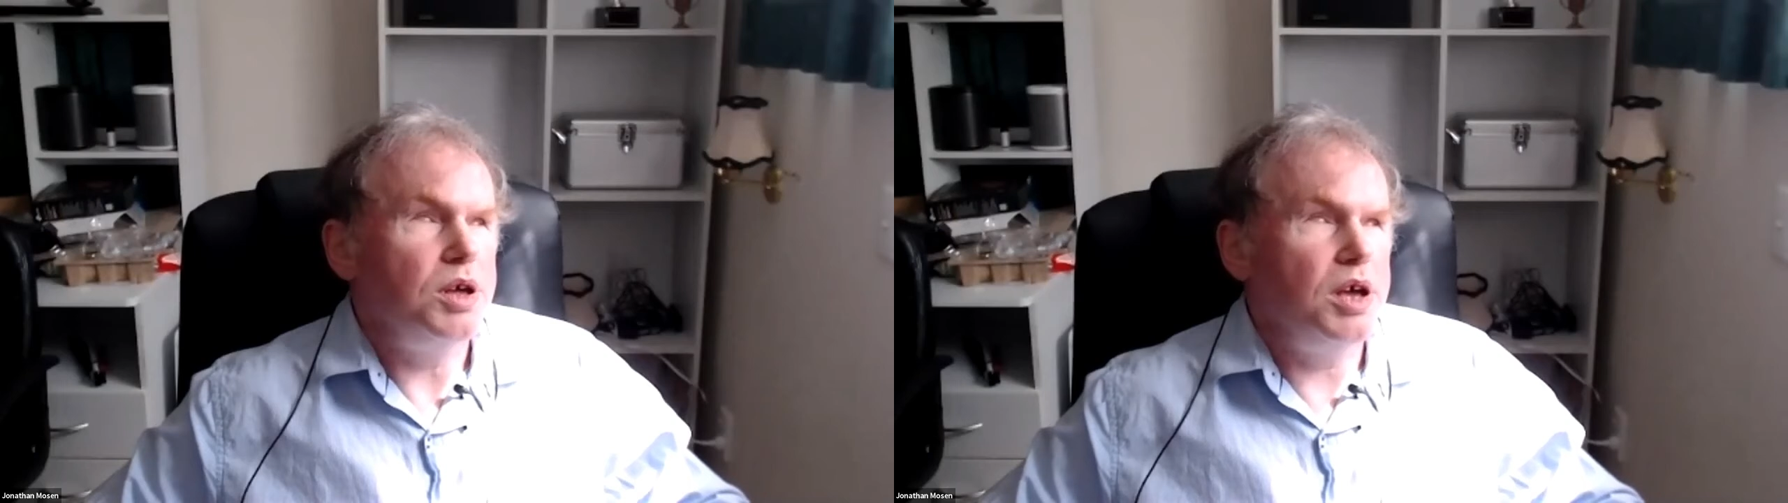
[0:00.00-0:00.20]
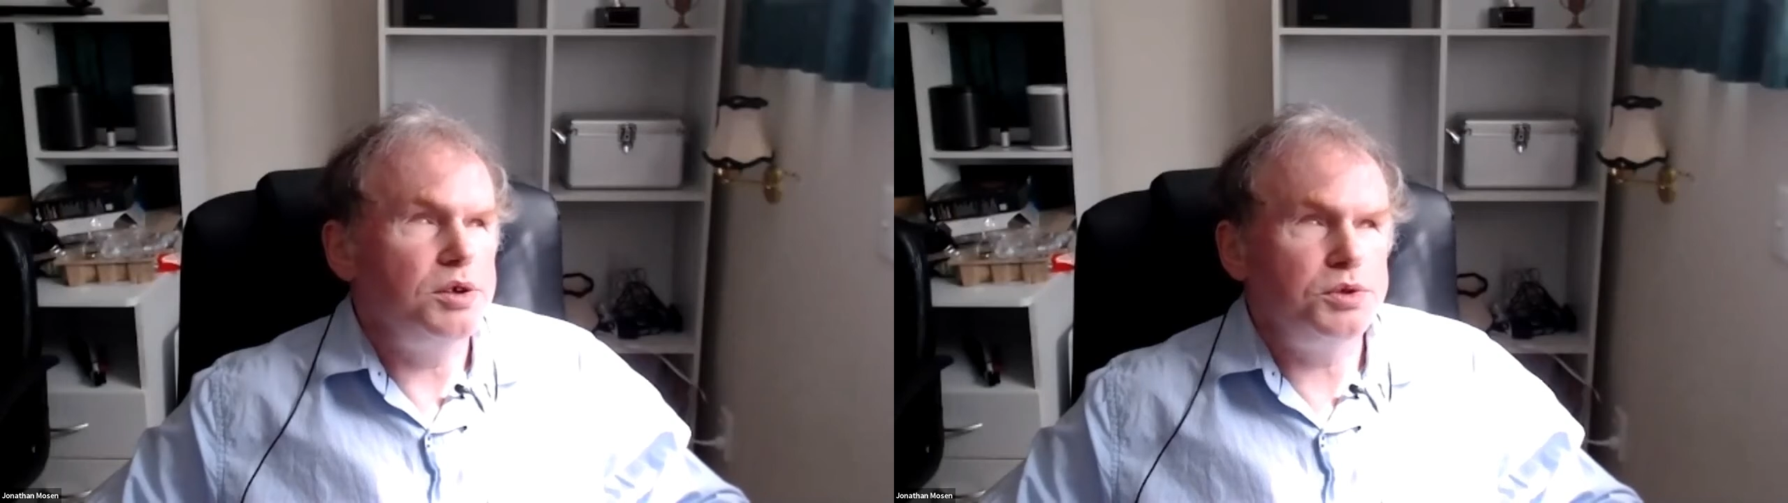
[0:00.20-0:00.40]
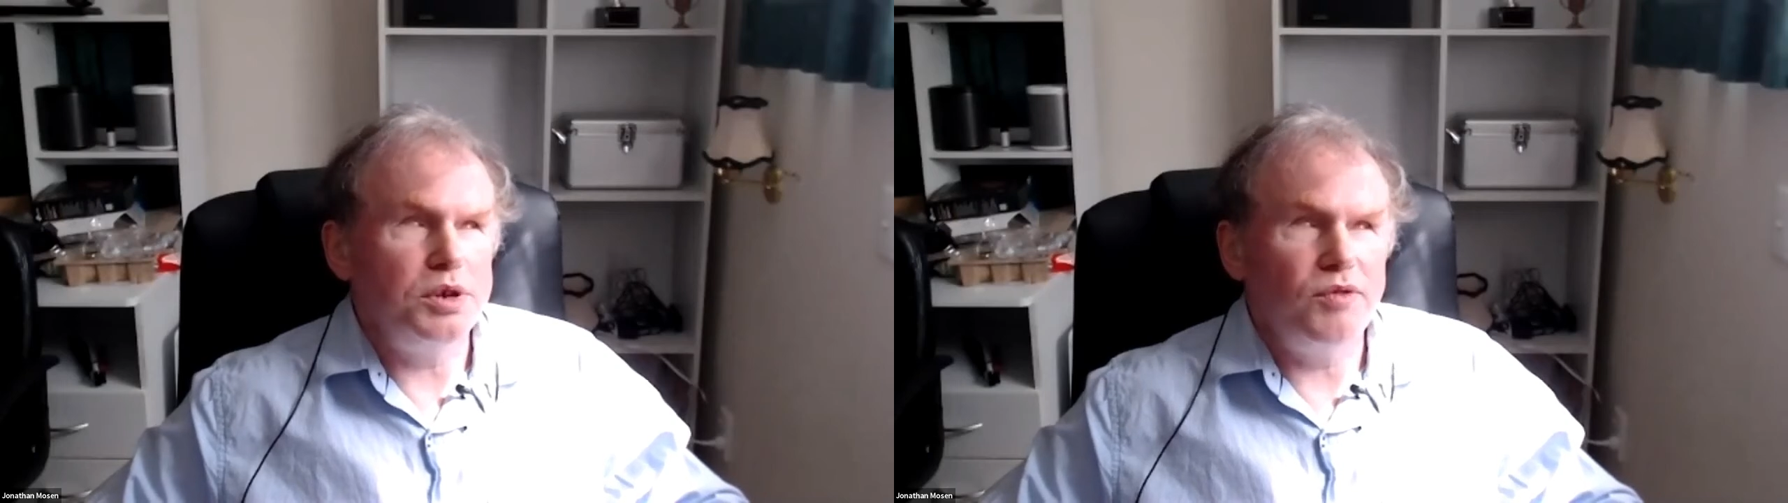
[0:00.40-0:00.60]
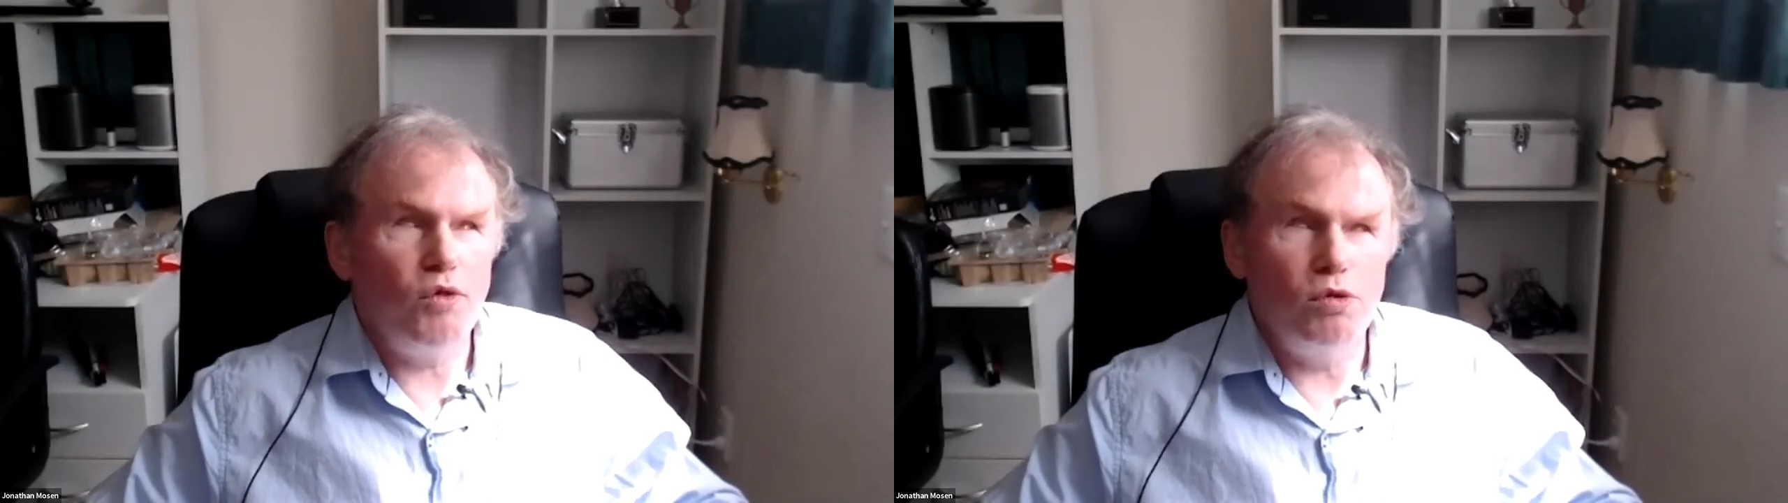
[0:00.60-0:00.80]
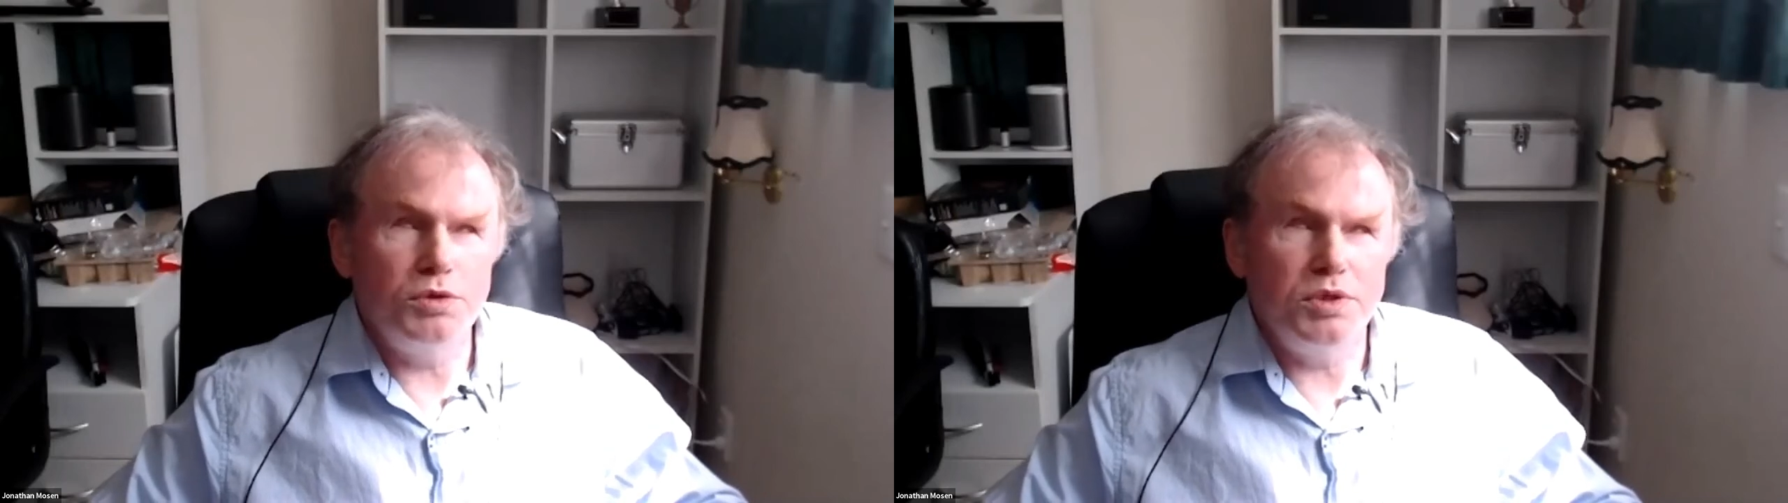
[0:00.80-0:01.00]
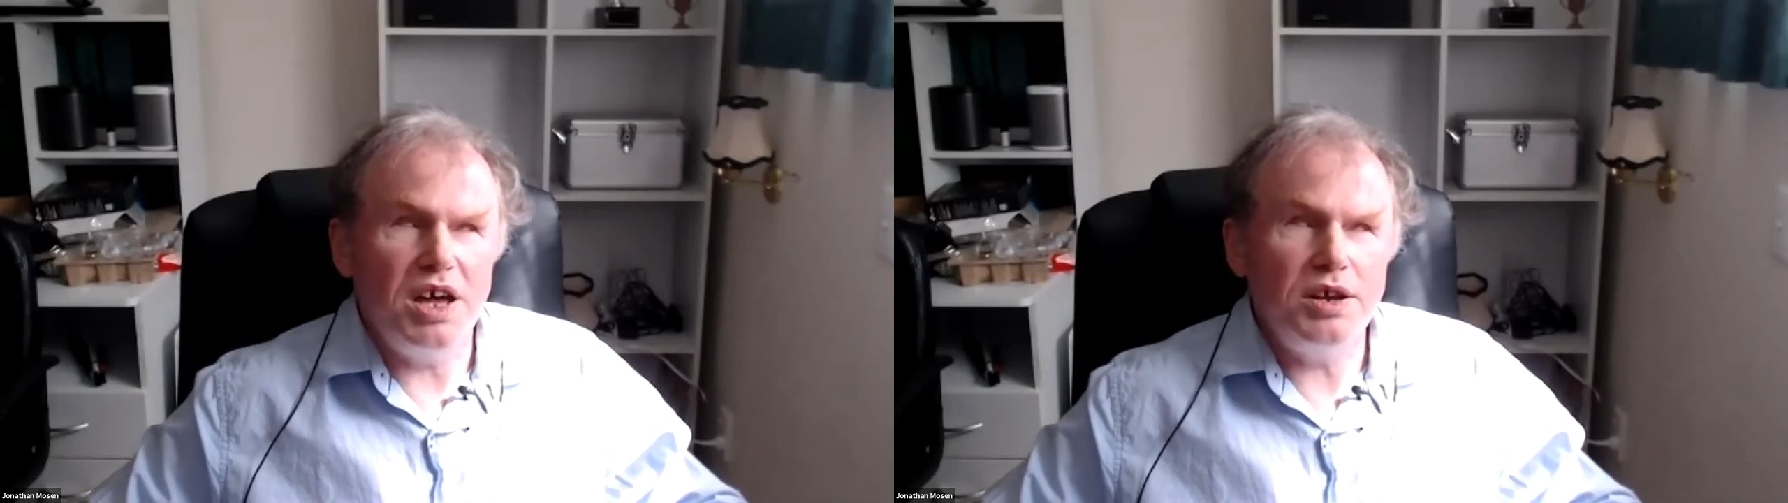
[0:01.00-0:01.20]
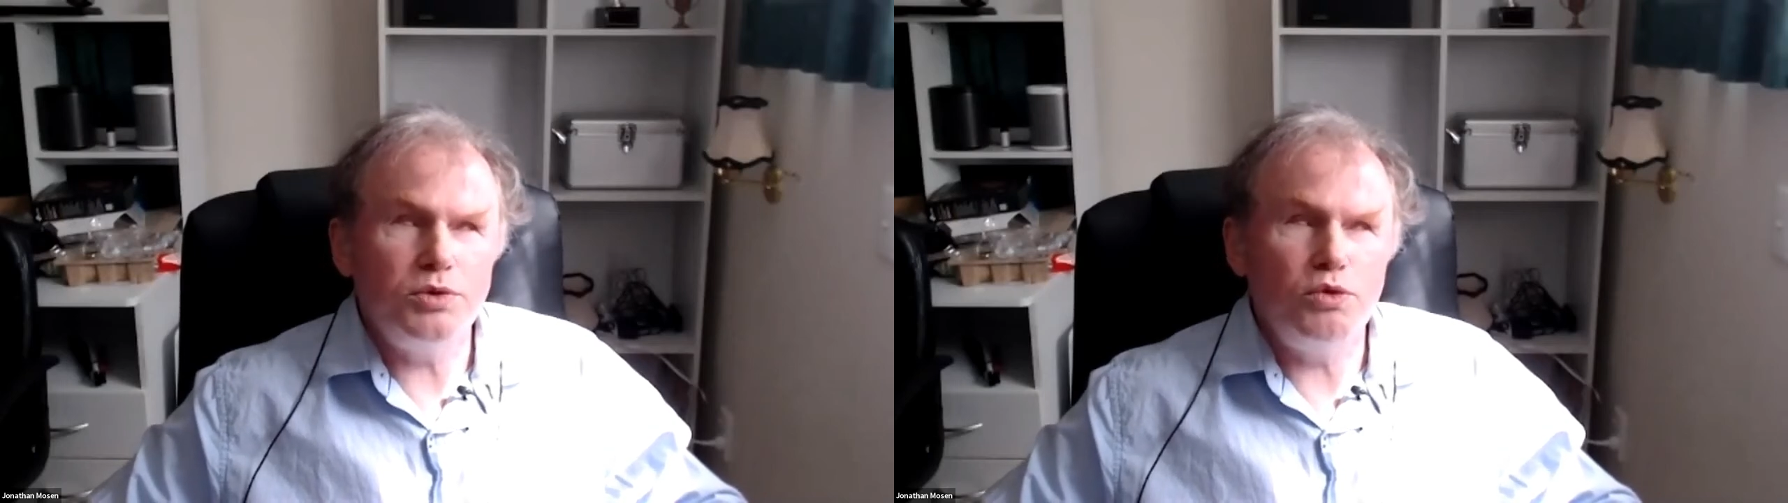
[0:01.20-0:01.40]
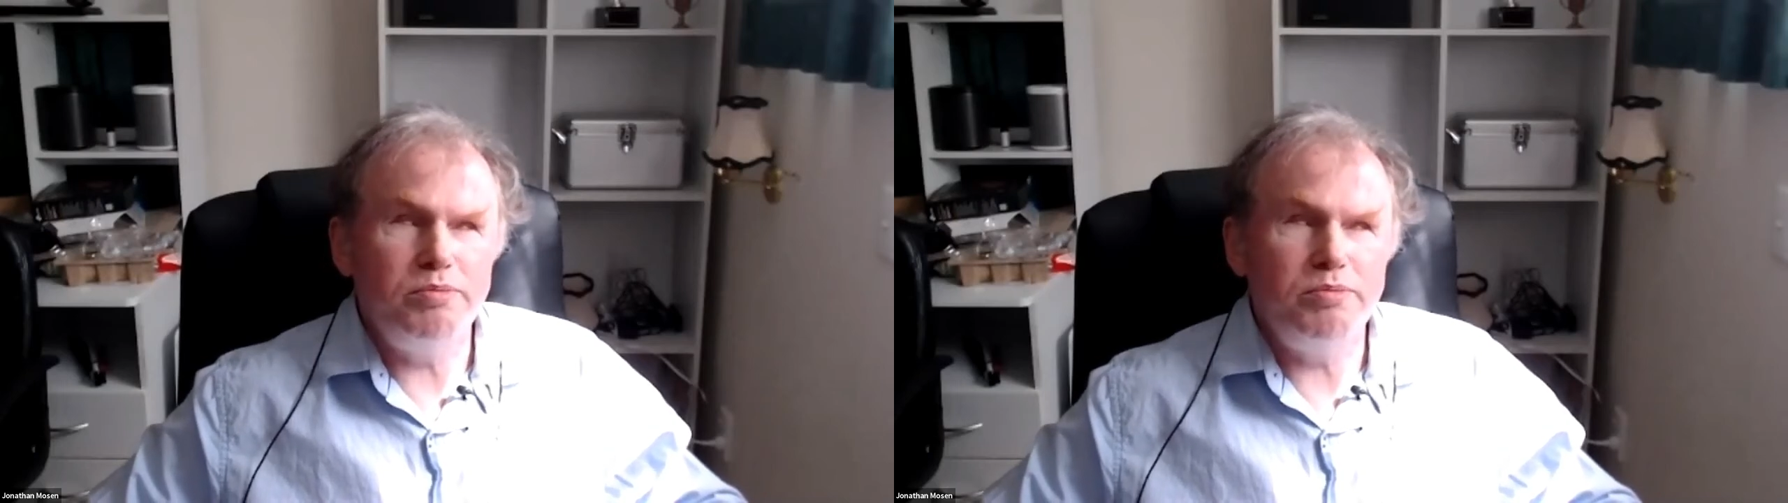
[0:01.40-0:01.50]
is that, of course, that is all